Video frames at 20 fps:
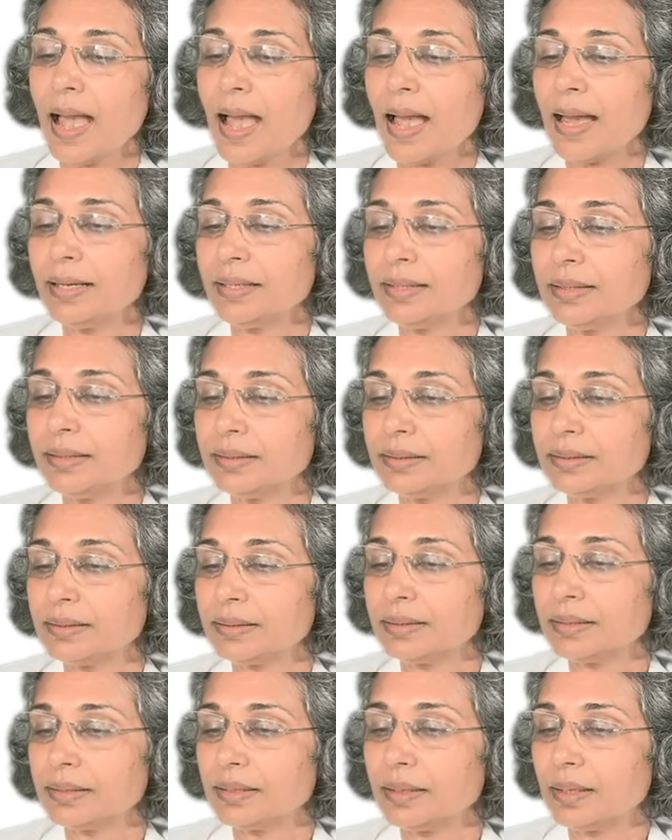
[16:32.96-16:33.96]
and
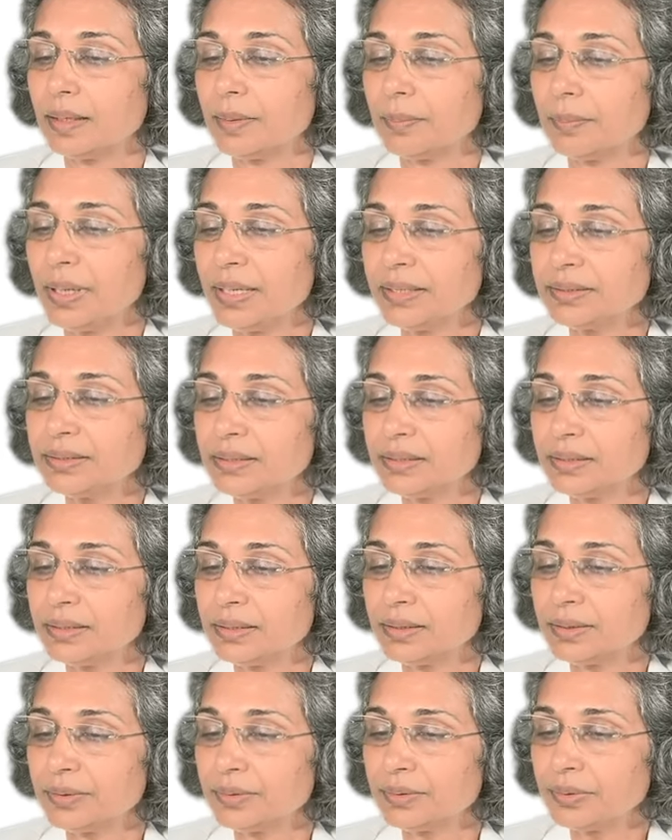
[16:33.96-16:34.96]
by
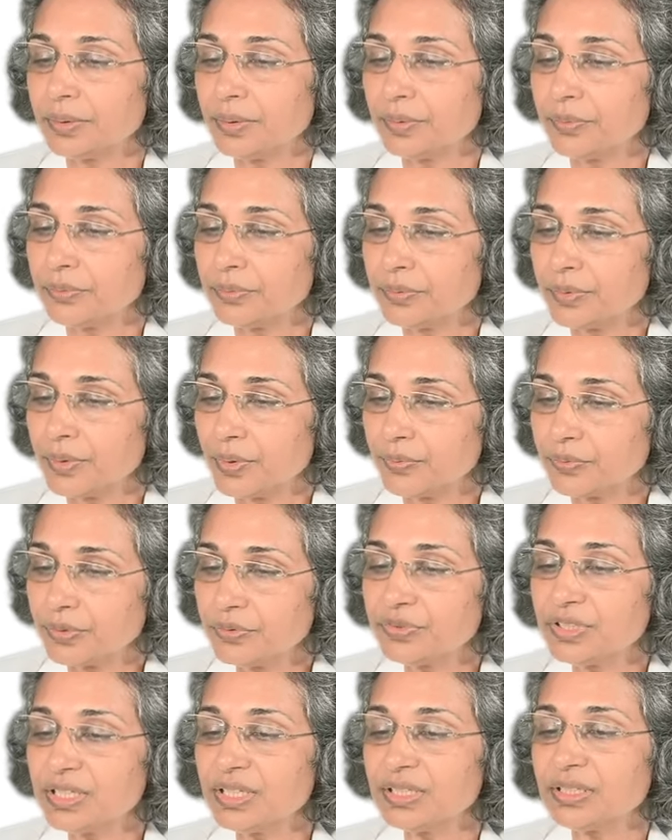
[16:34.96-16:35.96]
the
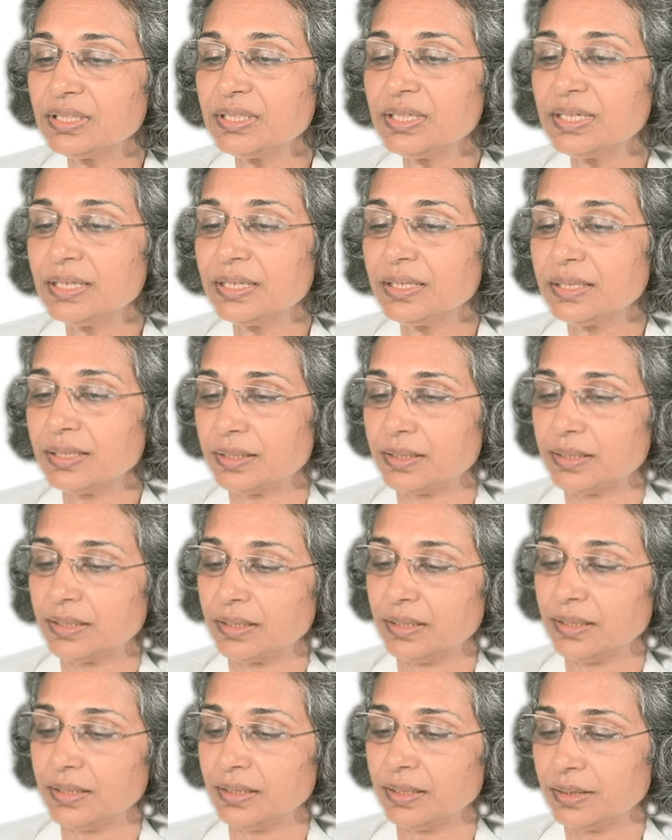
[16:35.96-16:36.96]
15th day
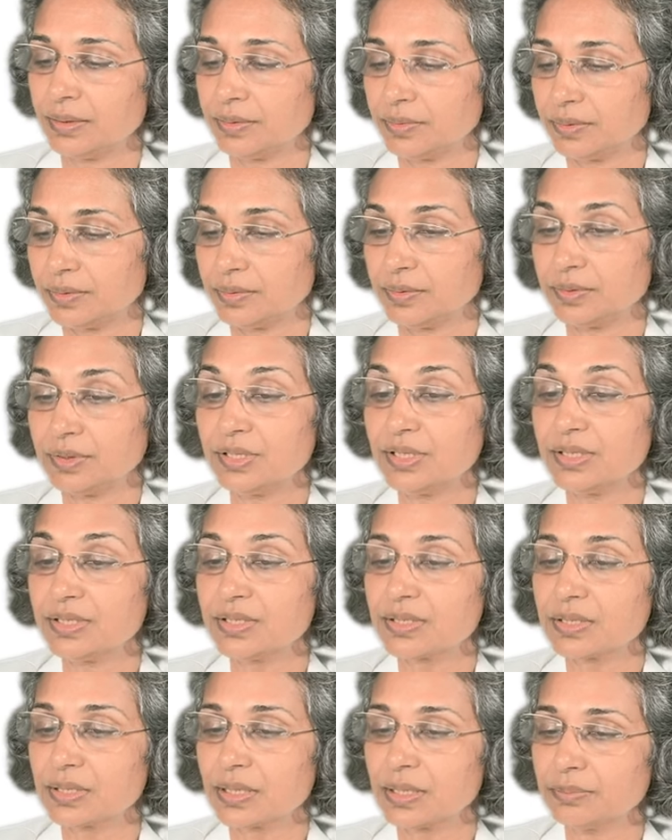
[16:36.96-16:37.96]
it
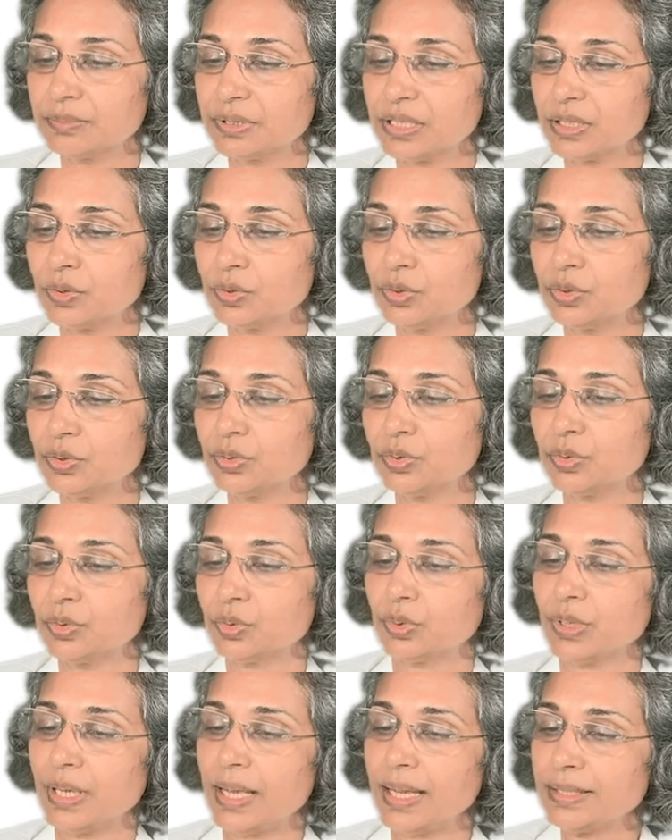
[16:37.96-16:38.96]
is come down
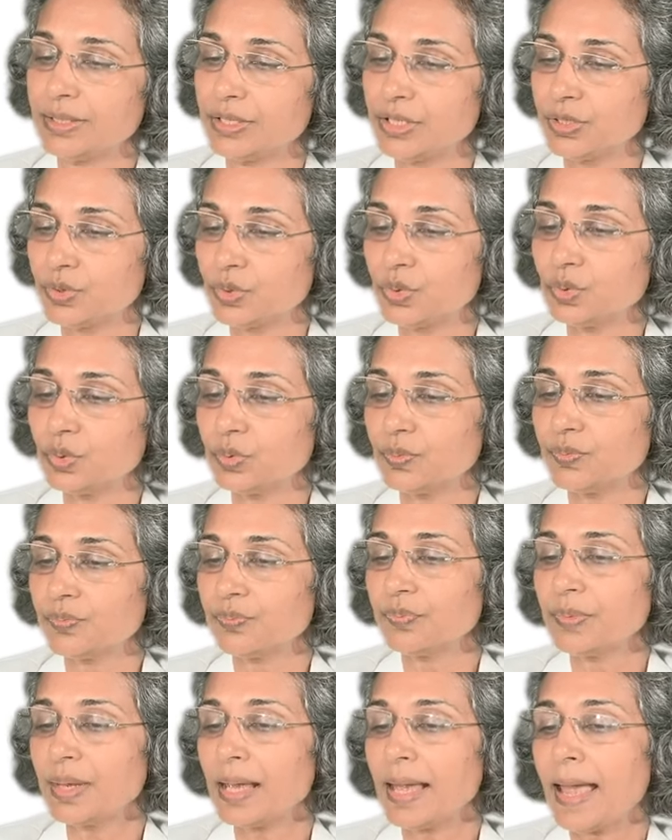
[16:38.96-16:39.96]
to 82,
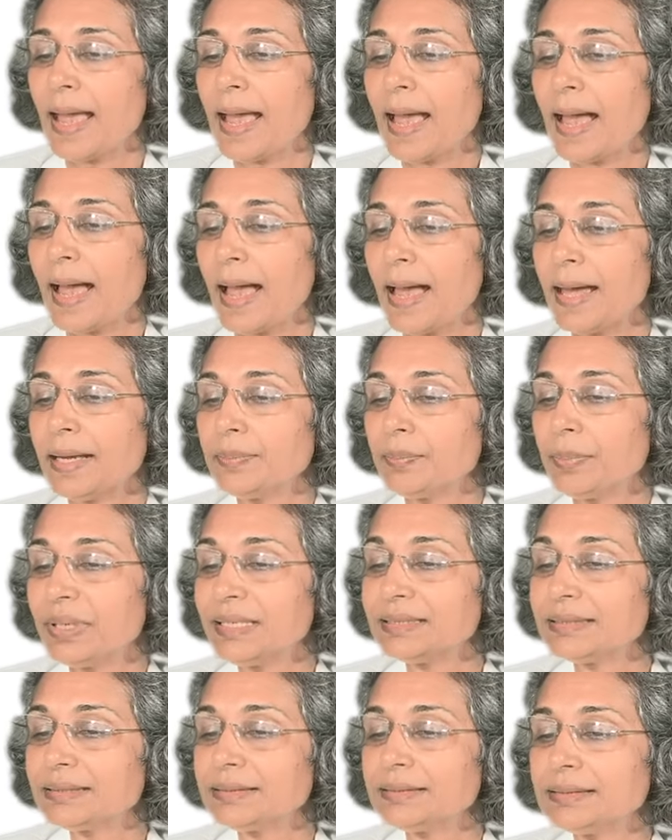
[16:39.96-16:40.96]
and by
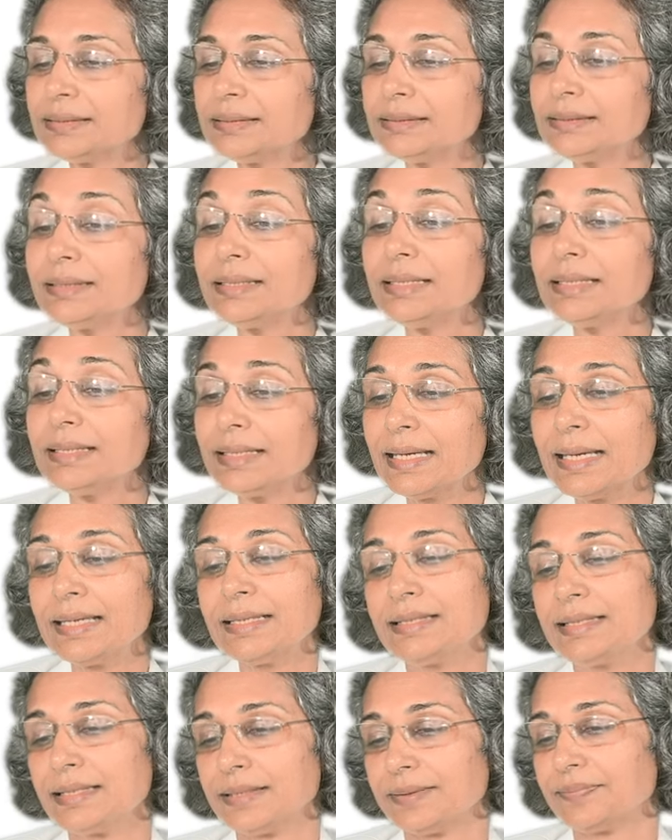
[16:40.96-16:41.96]
30th day
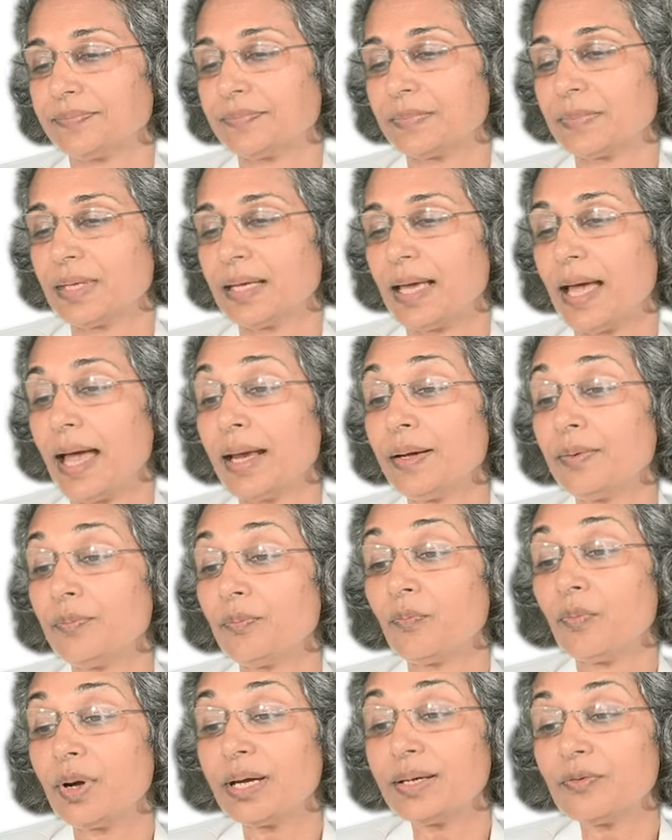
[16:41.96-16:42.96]
80,
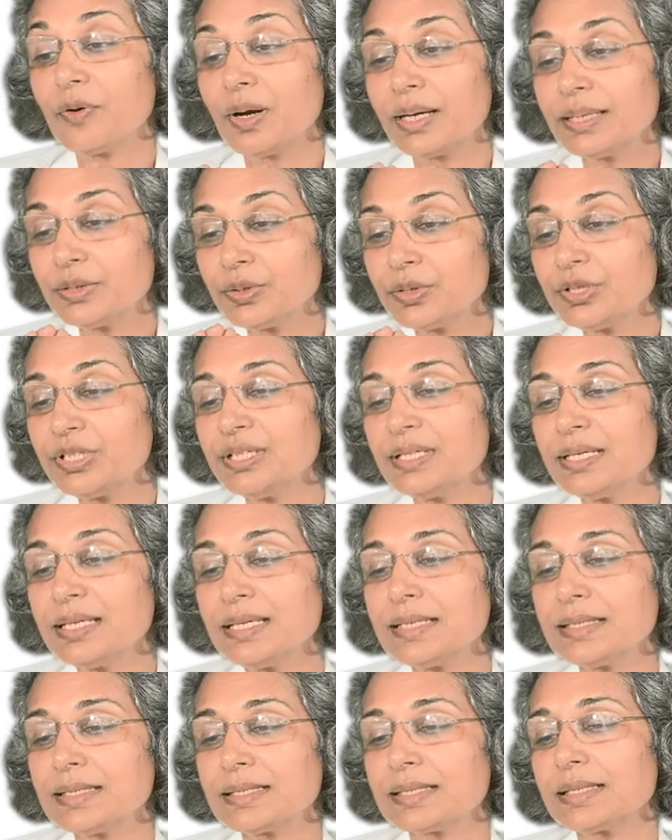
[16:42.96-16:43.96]
and by 120
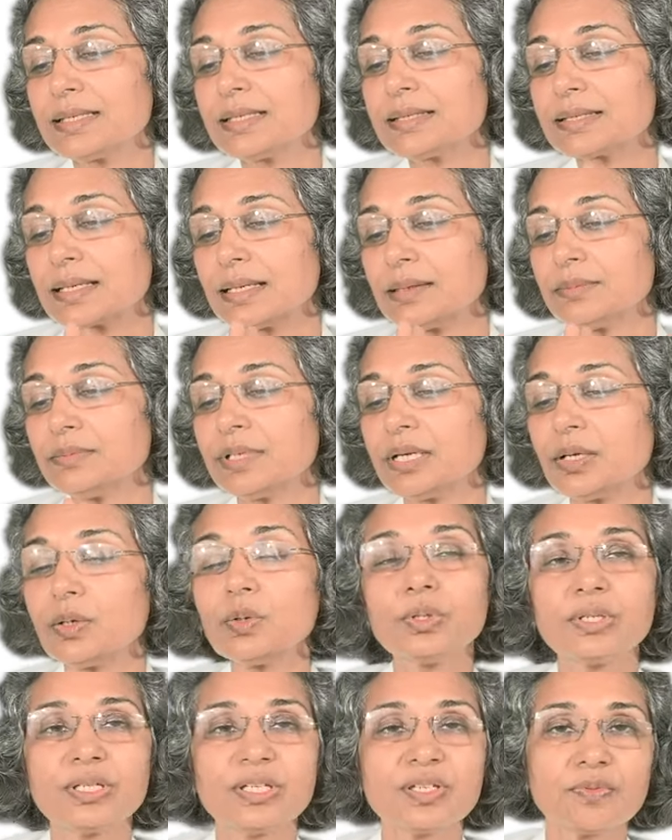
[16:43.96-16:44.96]
days he's come
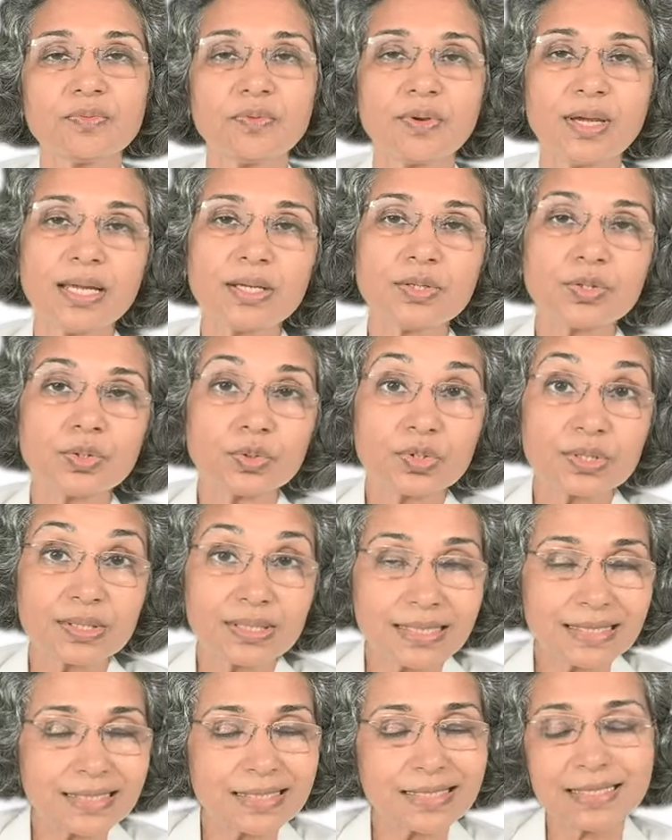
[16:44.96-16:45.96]
down his weight to
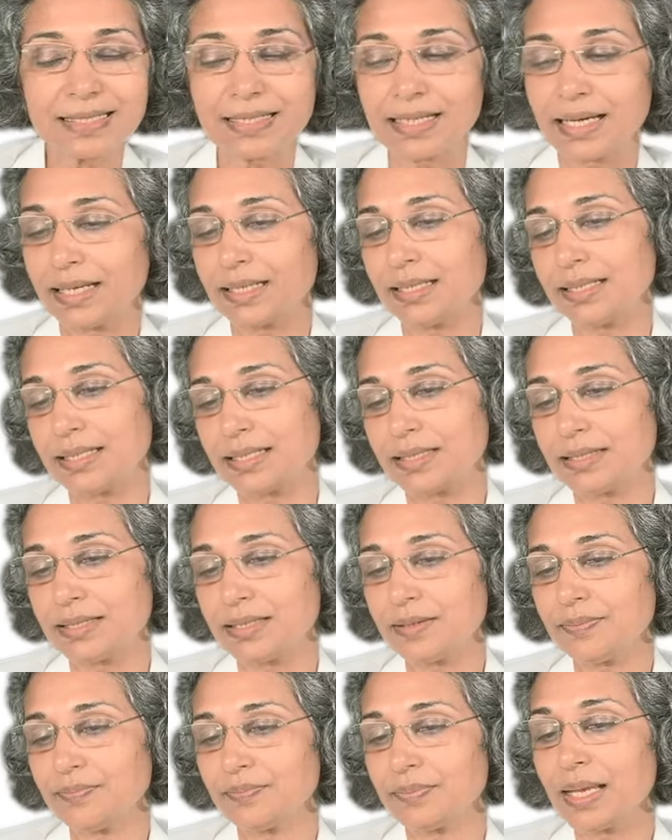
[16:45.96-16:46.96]
69
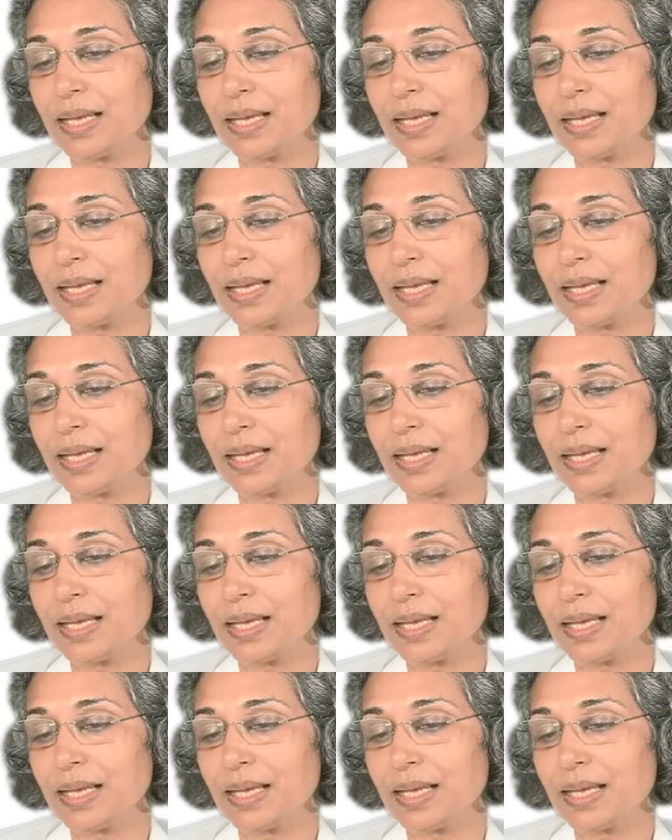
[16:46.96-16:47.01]
kg